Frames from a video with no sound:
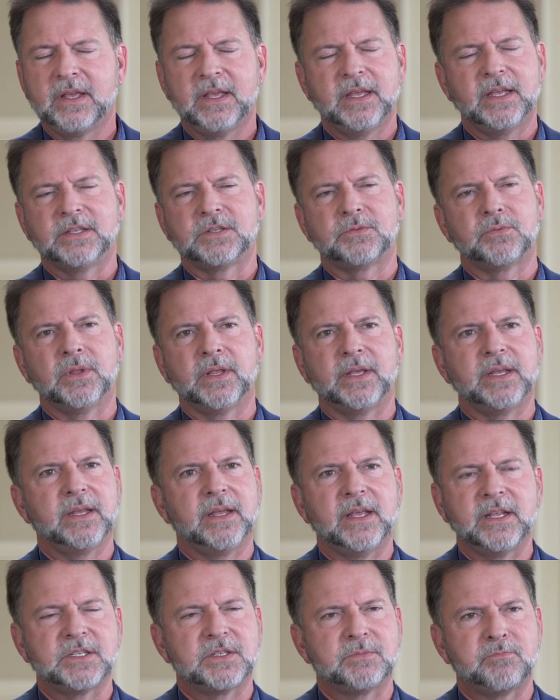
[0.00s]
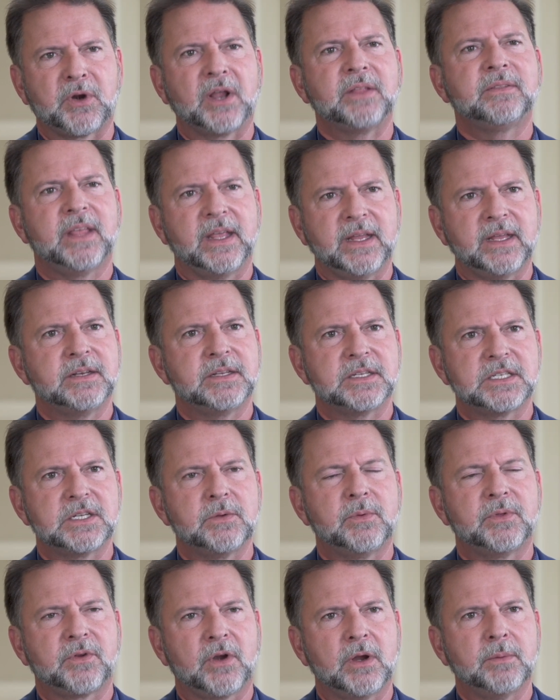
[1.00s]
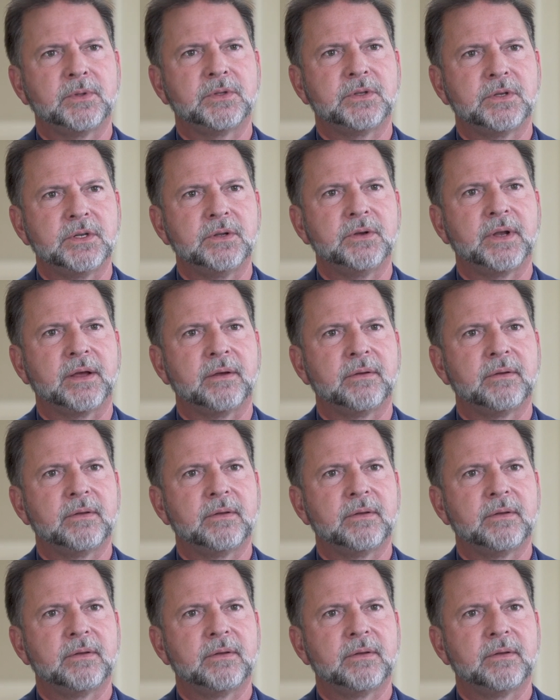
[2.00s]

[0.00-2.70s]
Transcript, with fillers: it's really, it's breathtaking to see what they're able to do now.